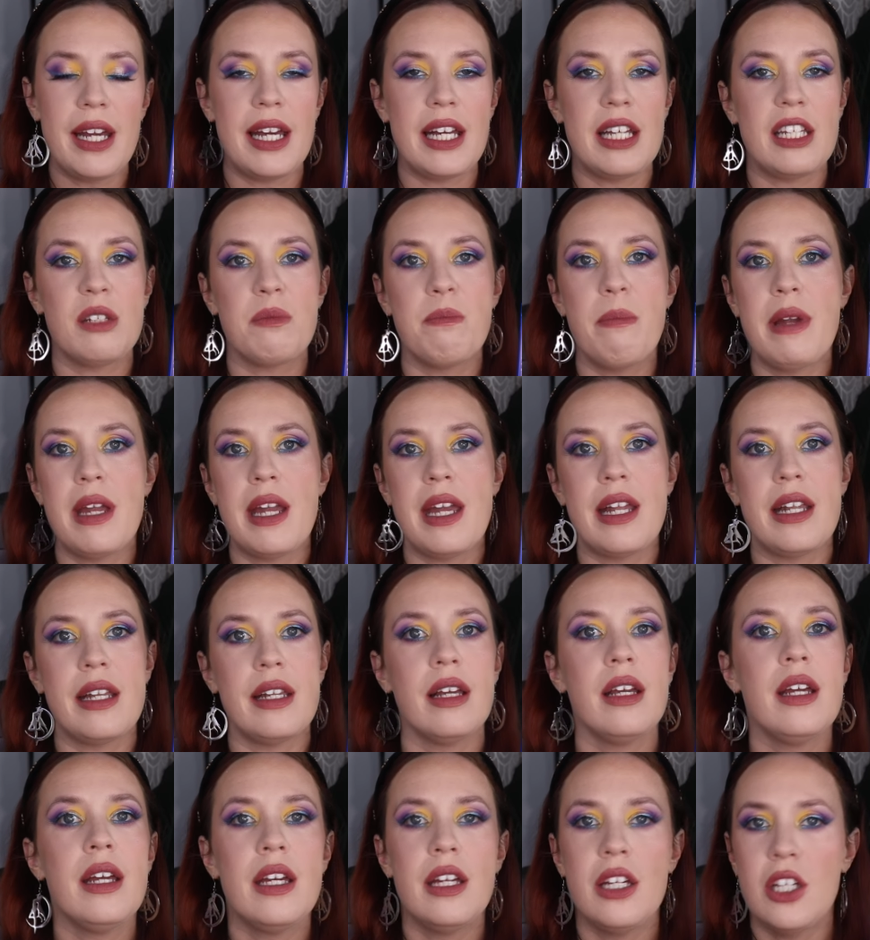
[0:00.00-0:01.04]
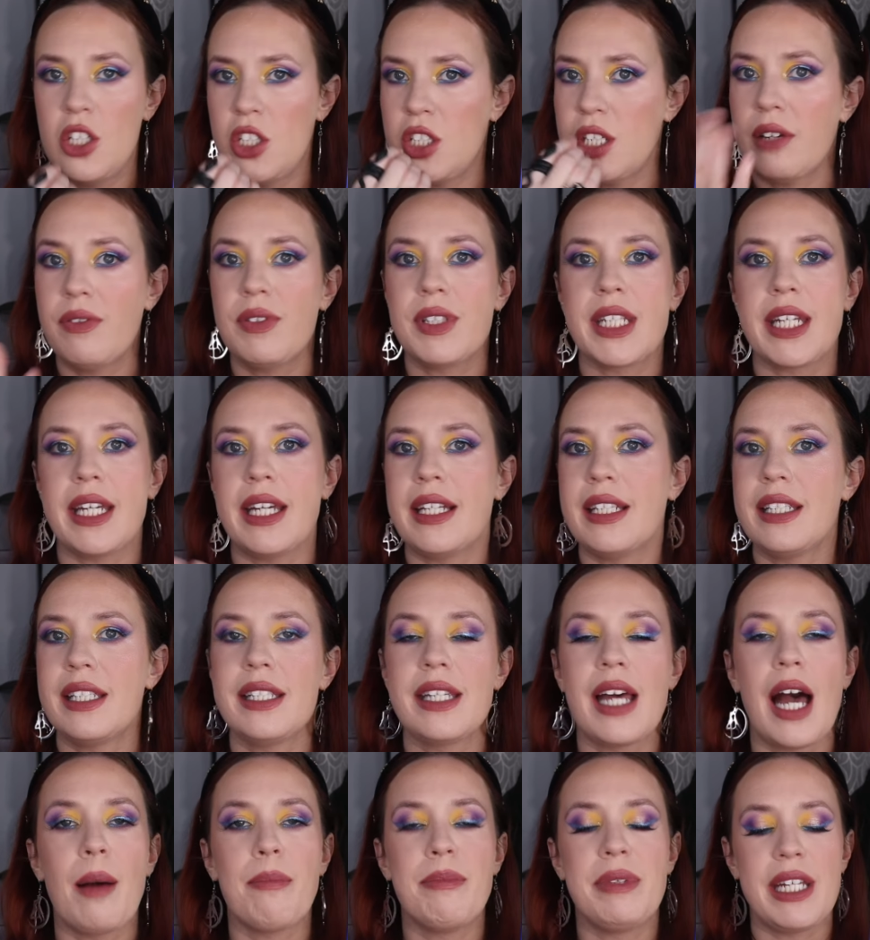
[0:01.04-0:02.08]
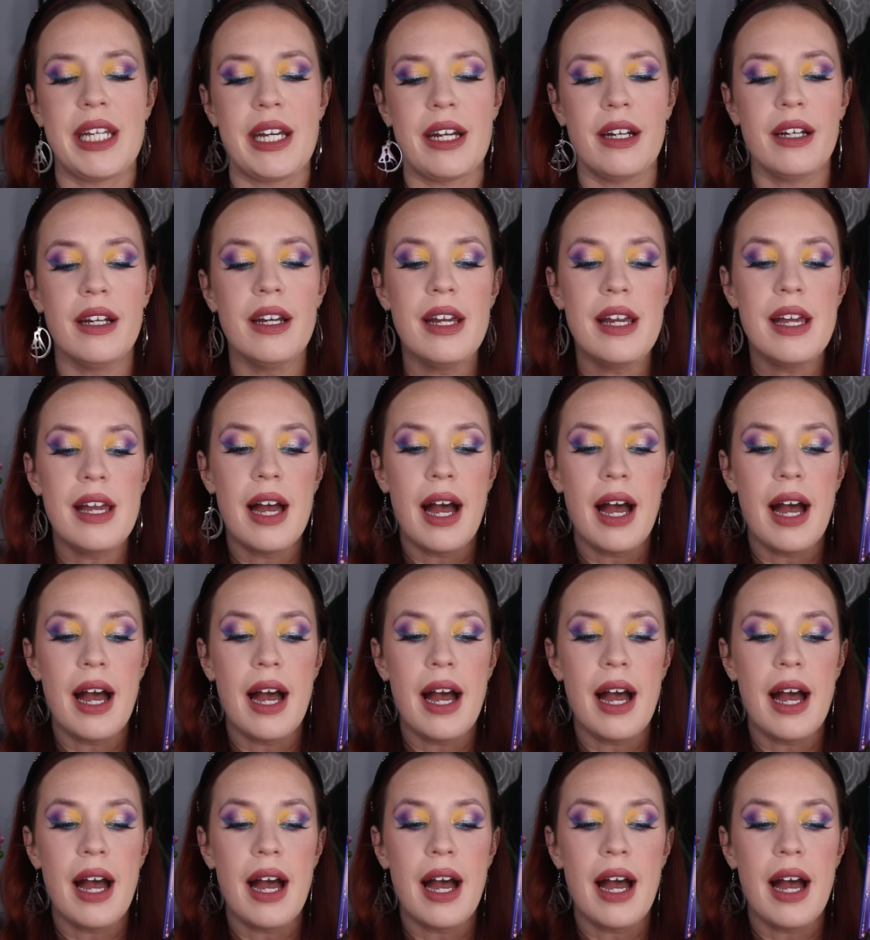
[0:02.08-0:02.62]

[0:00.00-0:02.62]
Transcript: has been chef's kiss, top tier.